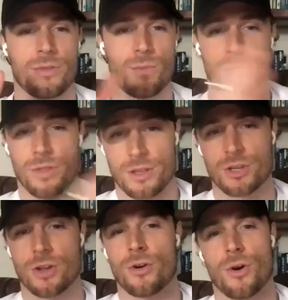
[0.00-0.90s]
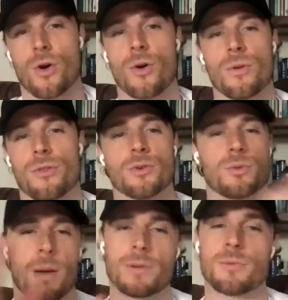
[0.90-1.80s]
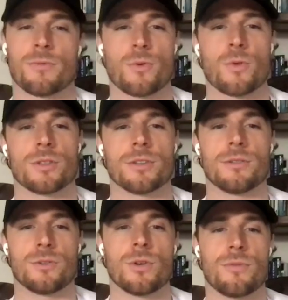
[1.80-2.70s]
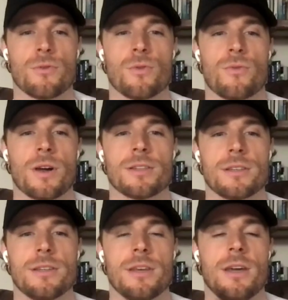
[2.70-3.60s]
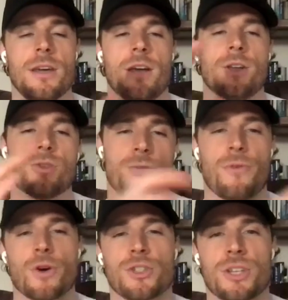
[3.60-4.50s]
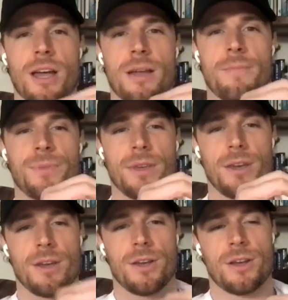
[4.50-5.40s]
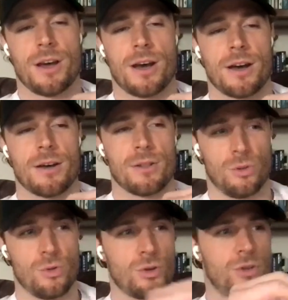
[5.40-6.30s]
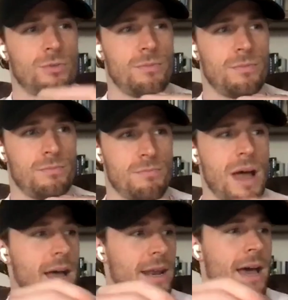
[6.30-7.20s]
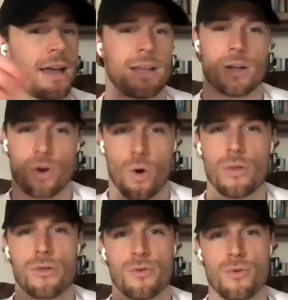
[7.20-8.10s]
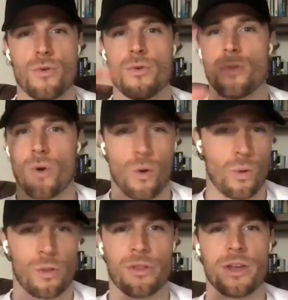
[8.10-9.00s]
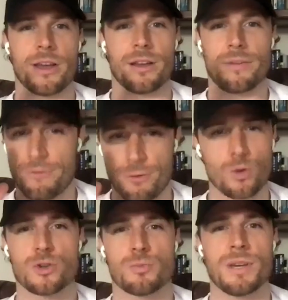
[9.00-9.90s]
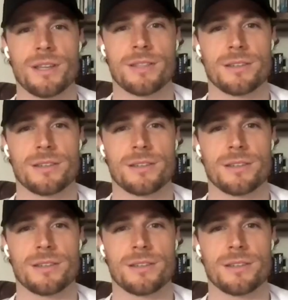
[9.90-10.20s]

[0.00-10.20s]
with each other or with those weapons before to doing a full fight scene. So the first time Luke, Matt, and I got through the whole thing full speed